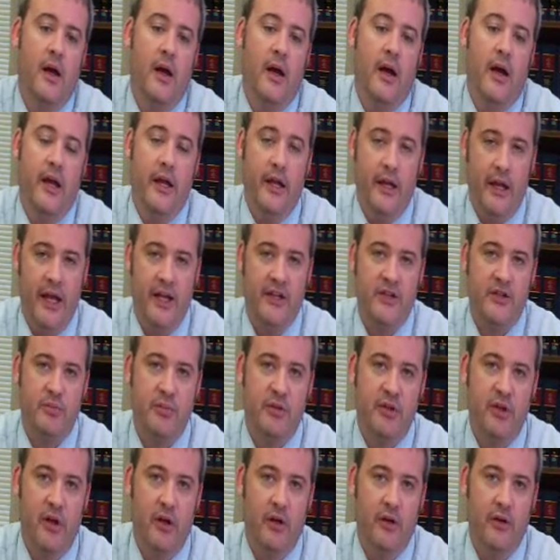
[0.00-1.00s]
And it has
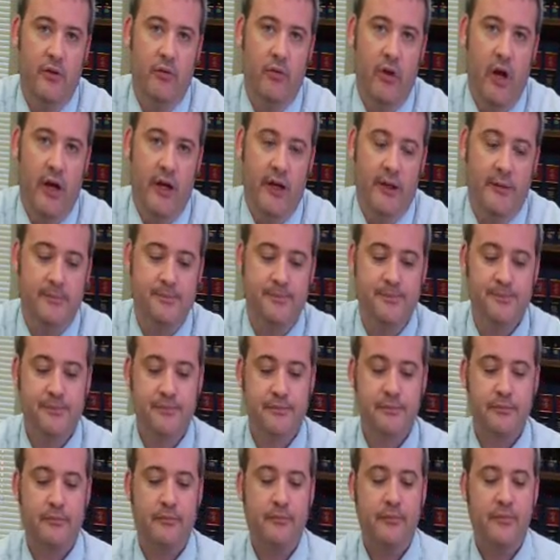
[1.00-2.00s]
to be done in writing.
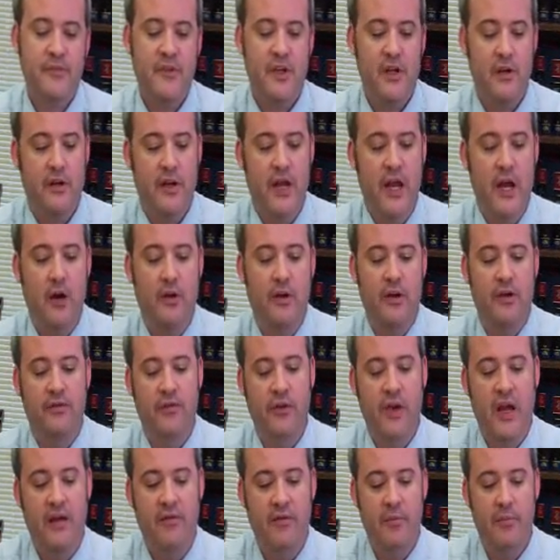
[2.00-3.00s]
Now,
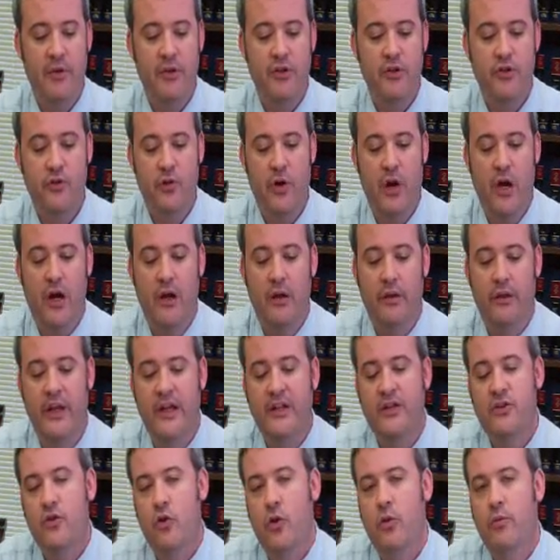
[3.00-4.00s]
if you have a bench trial,
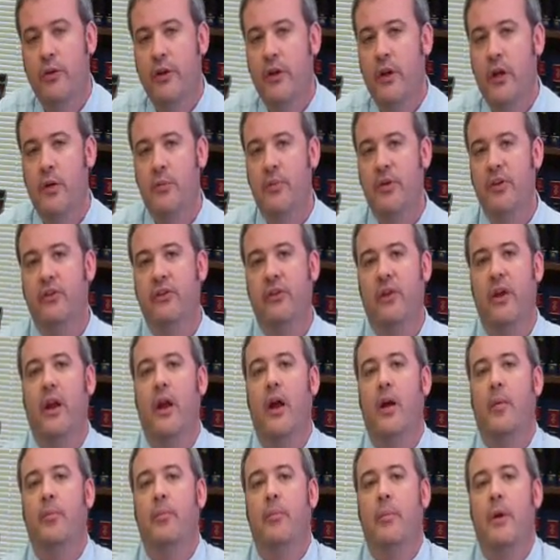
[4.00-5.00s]
that's normally going to be
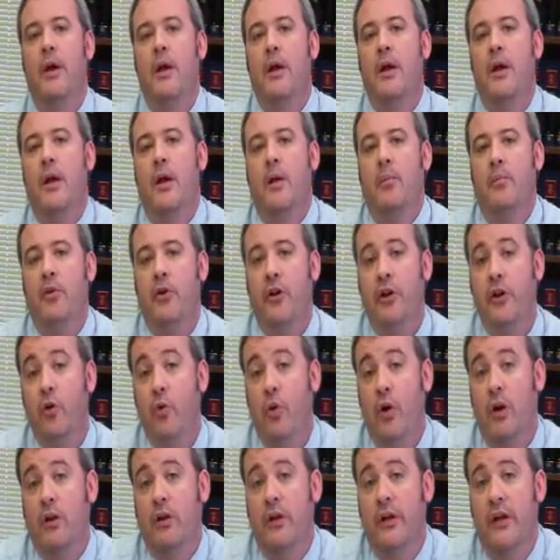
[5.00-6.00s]
set up pretty
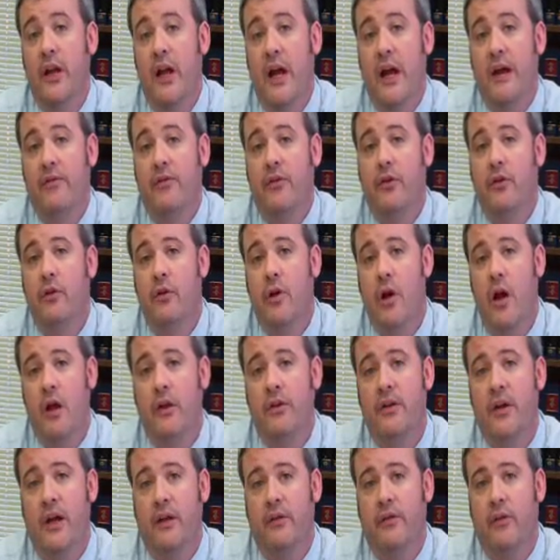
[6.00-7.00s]
quickly after you
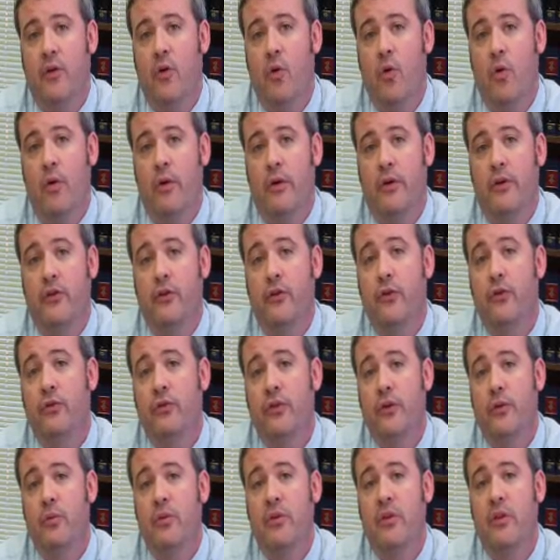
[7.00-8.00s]
contact the court,
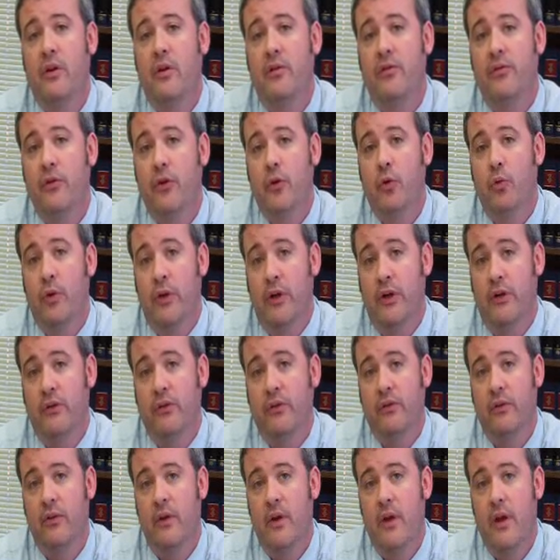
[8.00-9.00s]
usually within a few
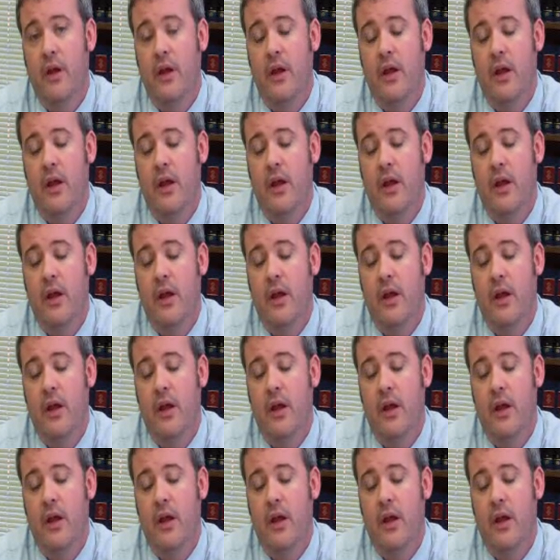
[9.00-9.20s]
weeks.